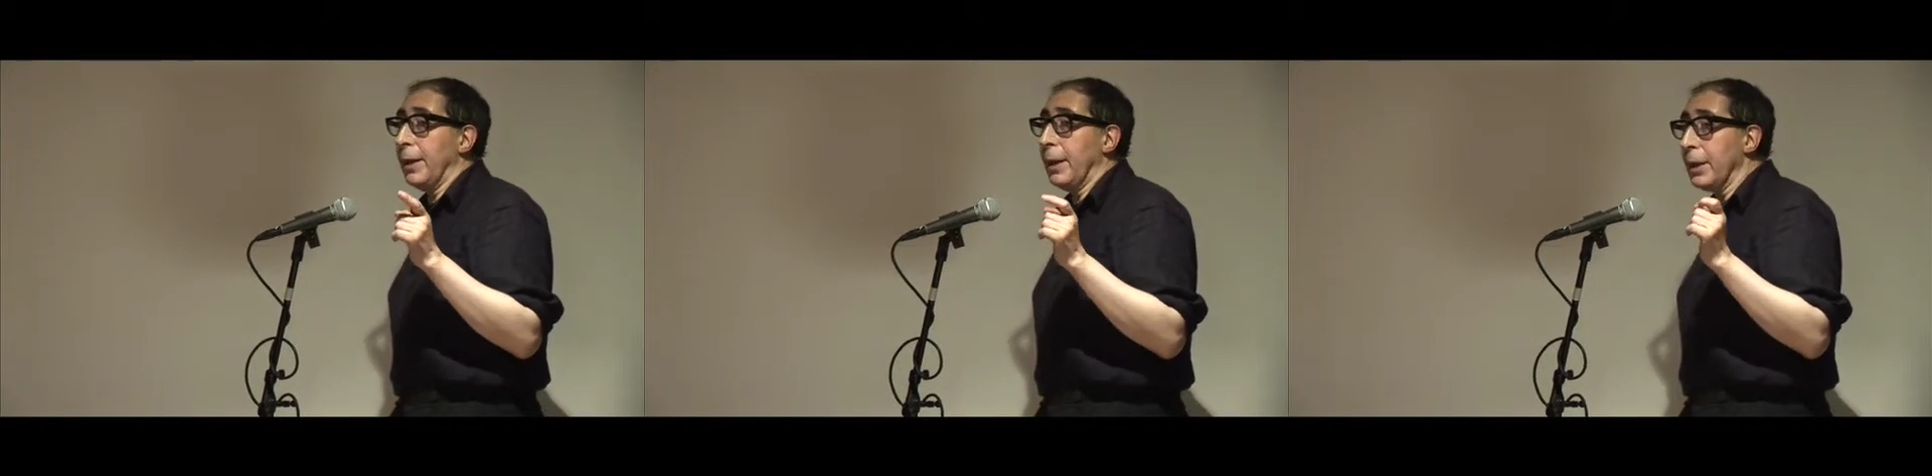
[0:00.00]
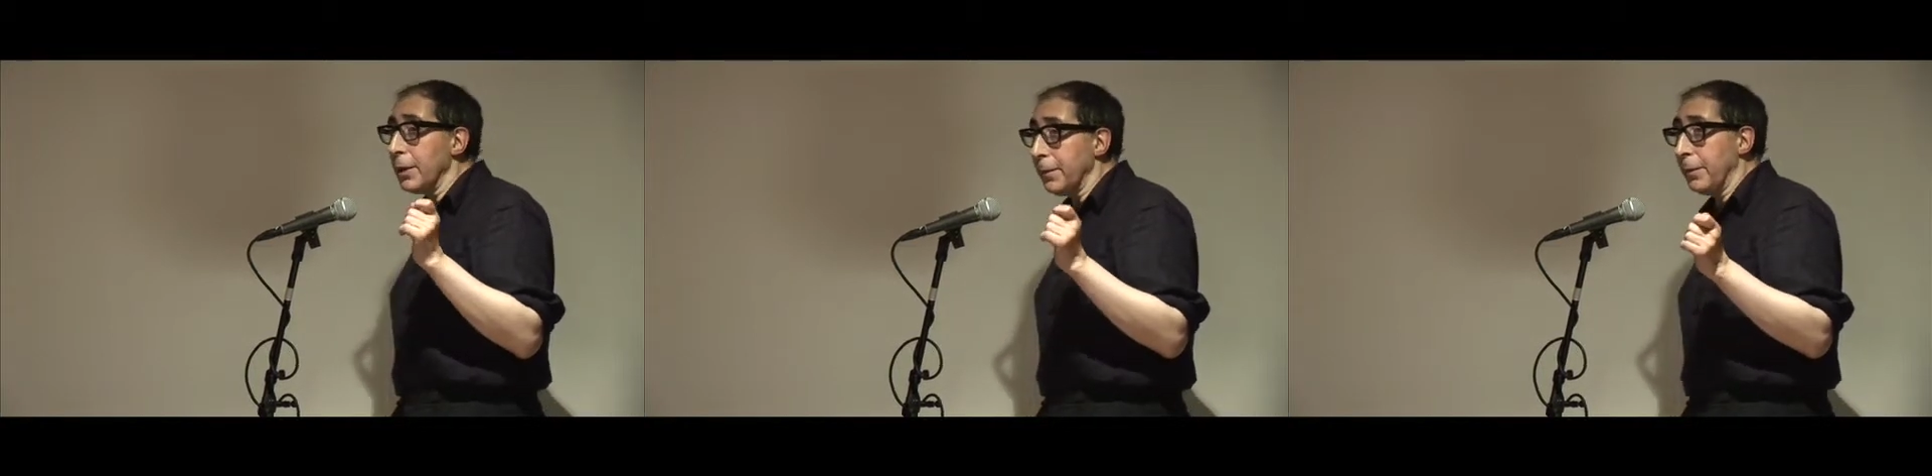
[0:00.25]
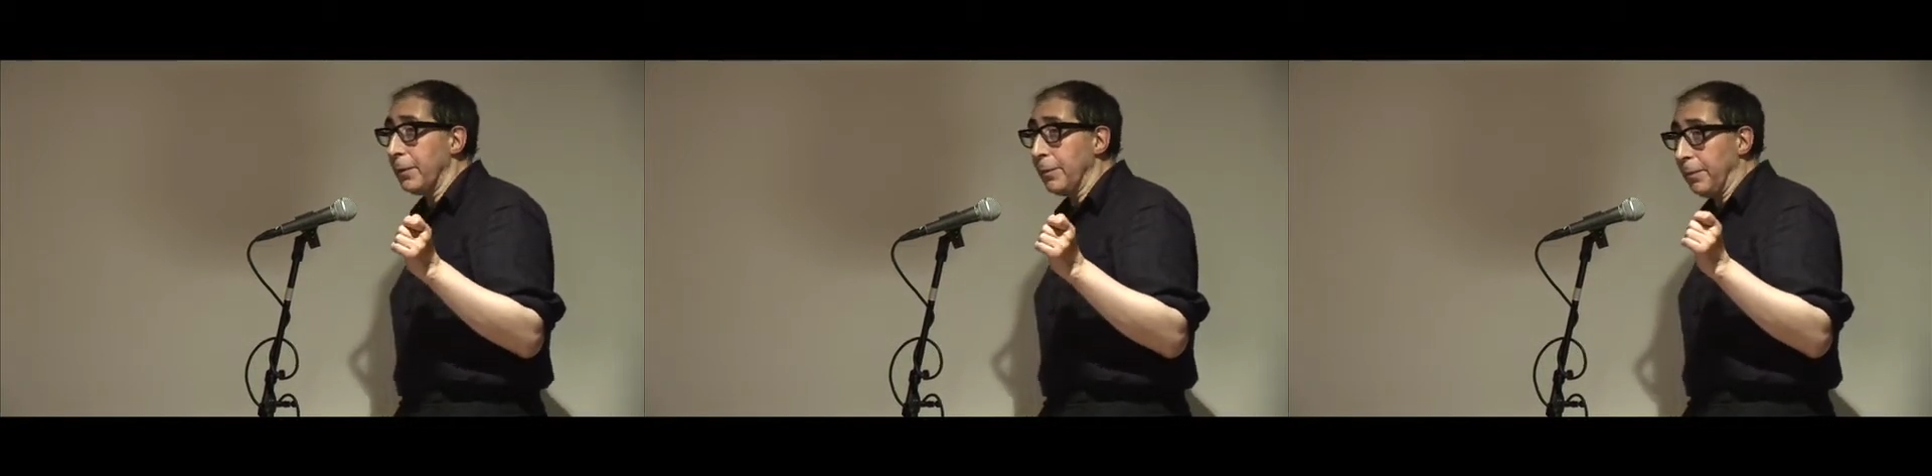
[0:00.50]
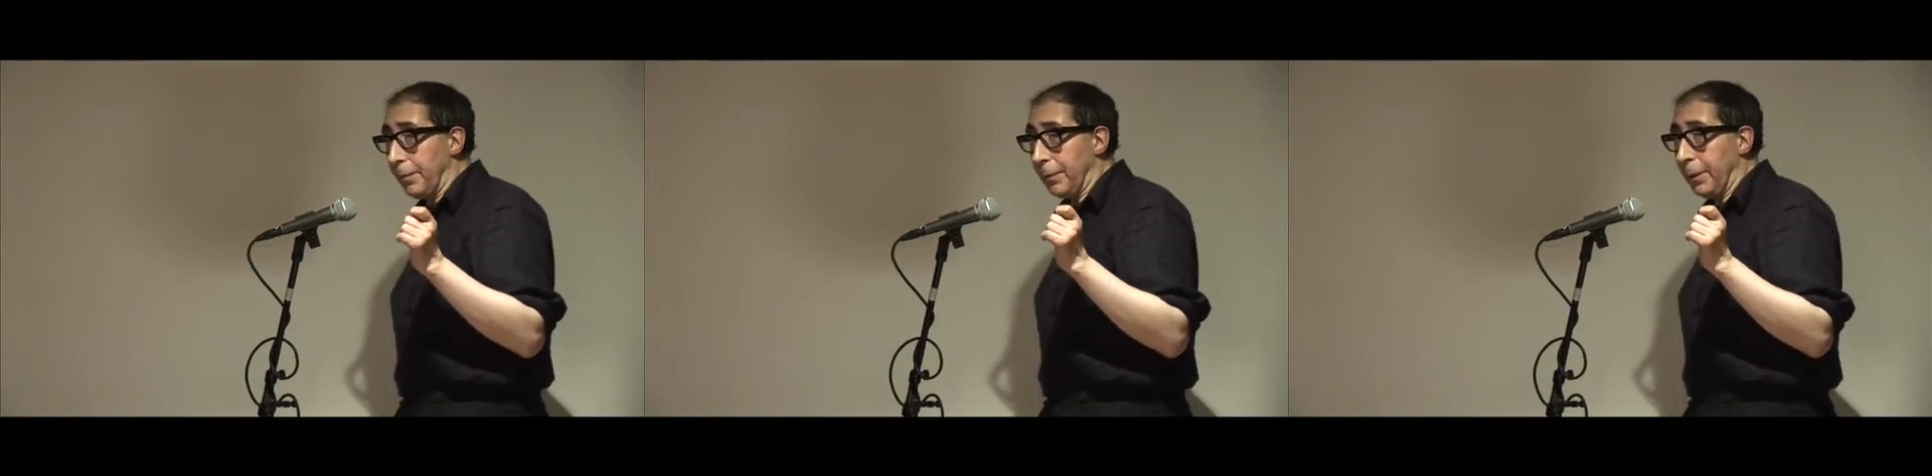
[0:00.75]
His
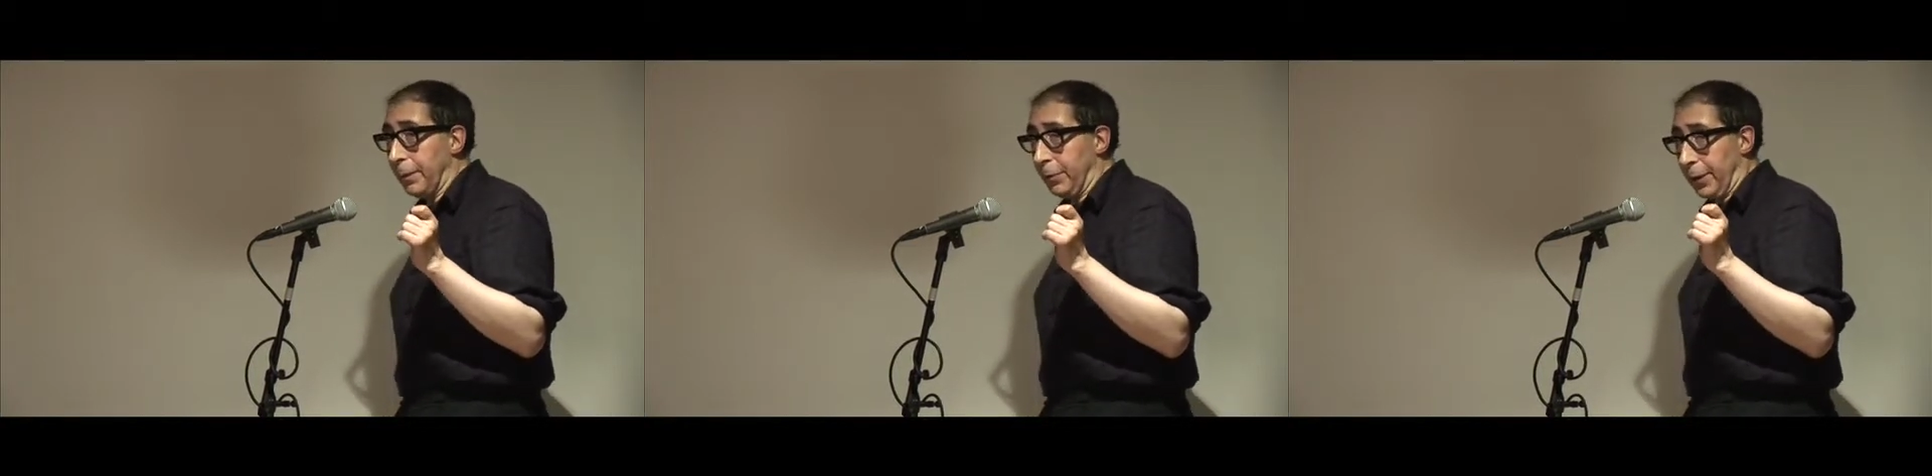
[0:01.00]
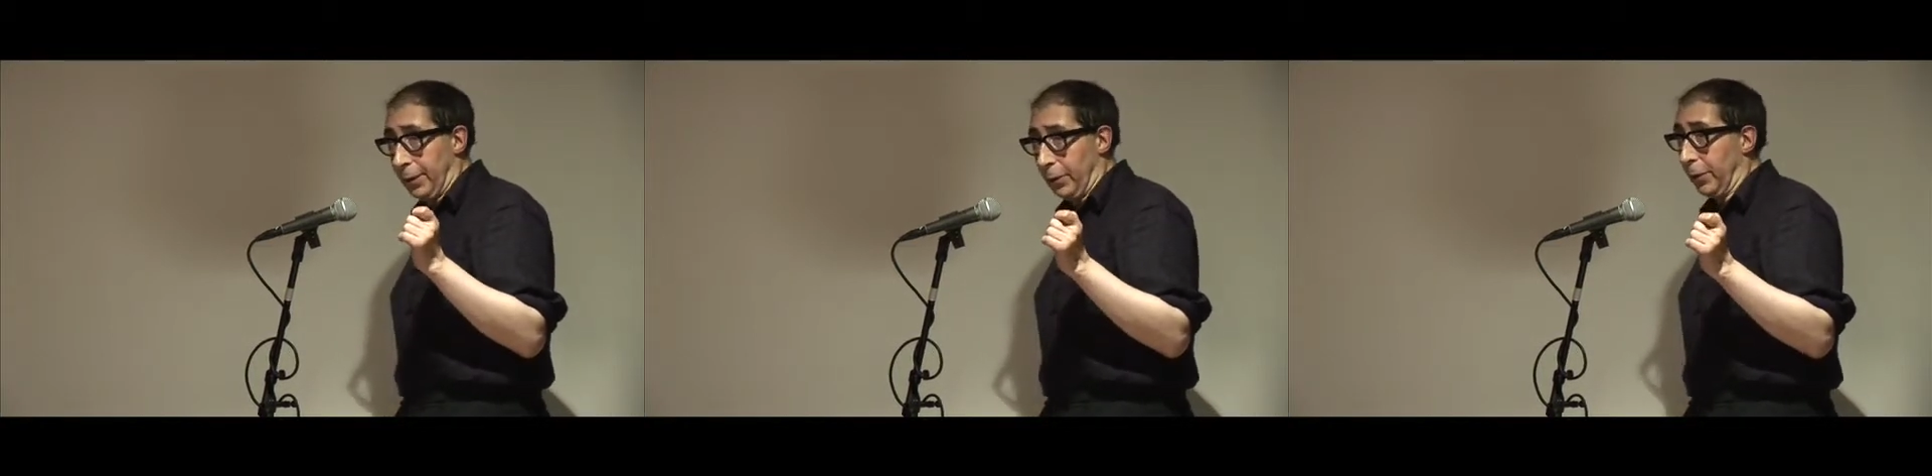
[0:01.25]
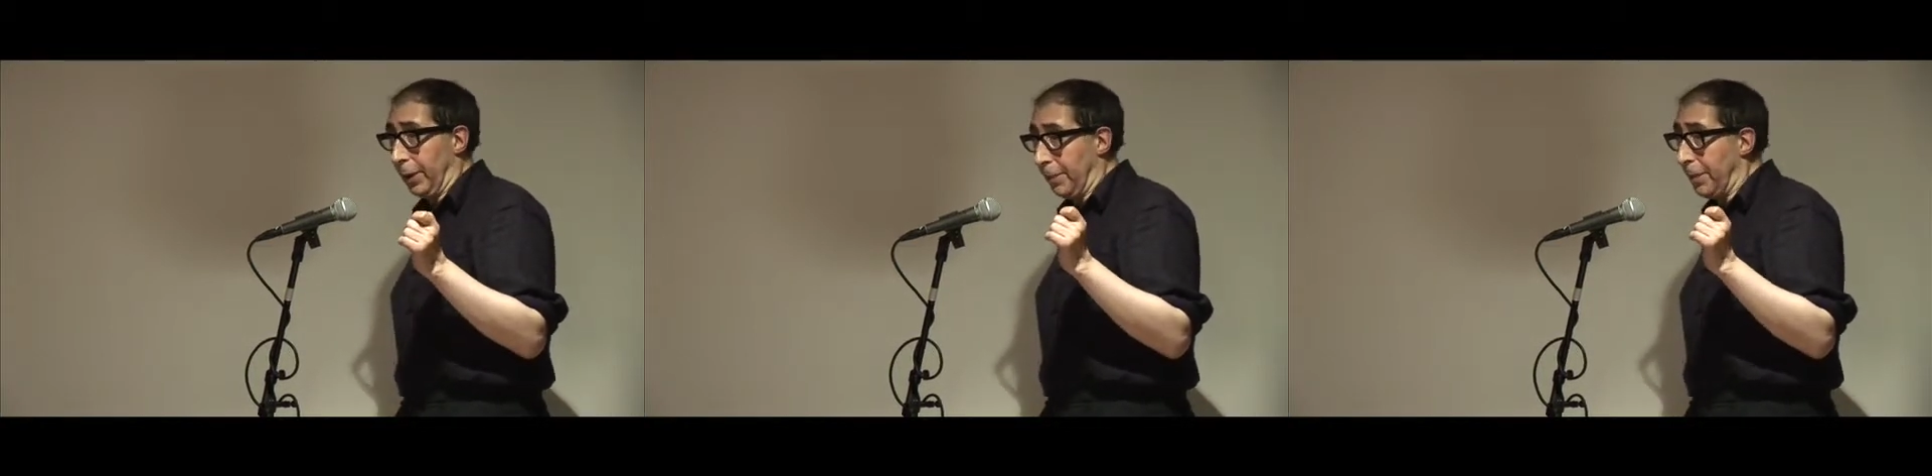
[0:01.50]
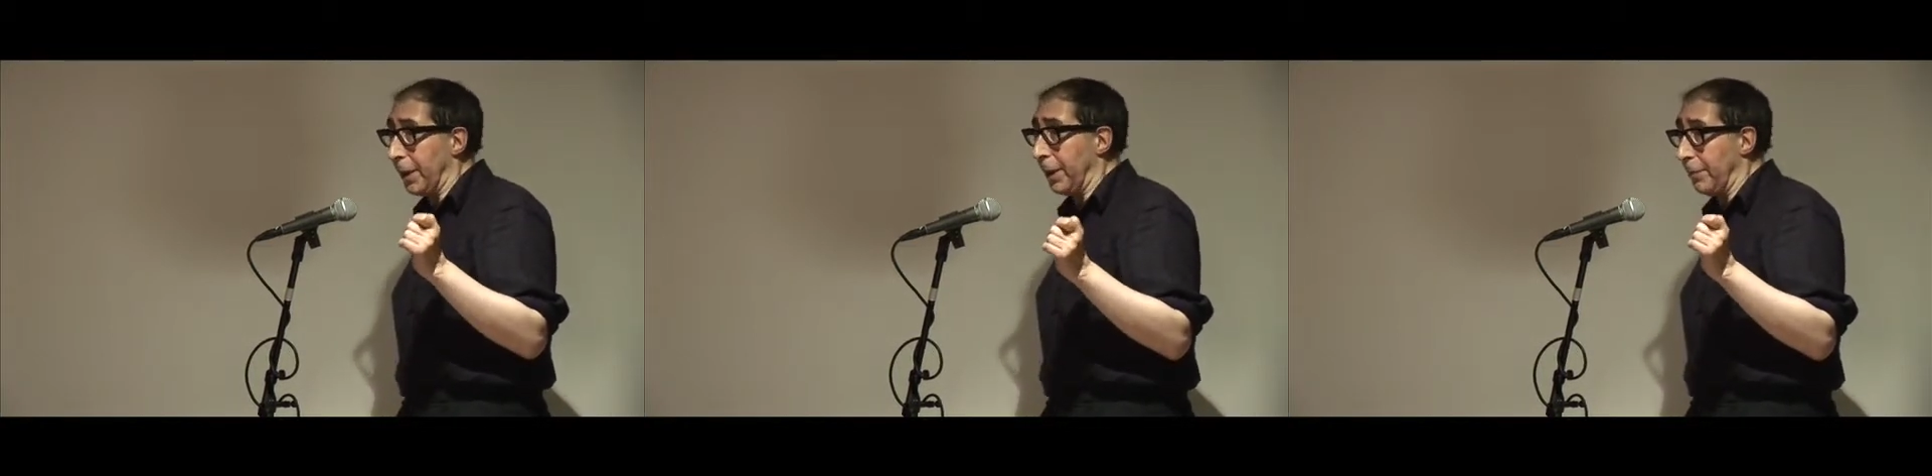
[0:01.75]
film, which is called Les
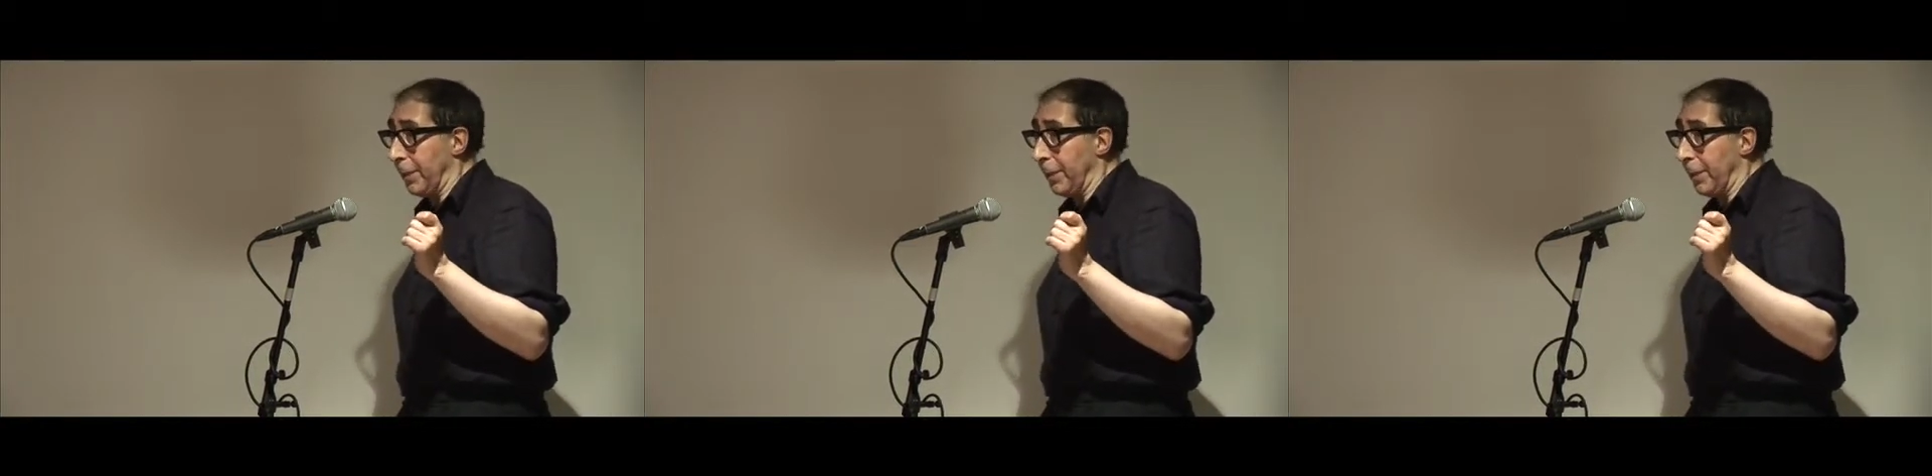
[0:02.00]
Belles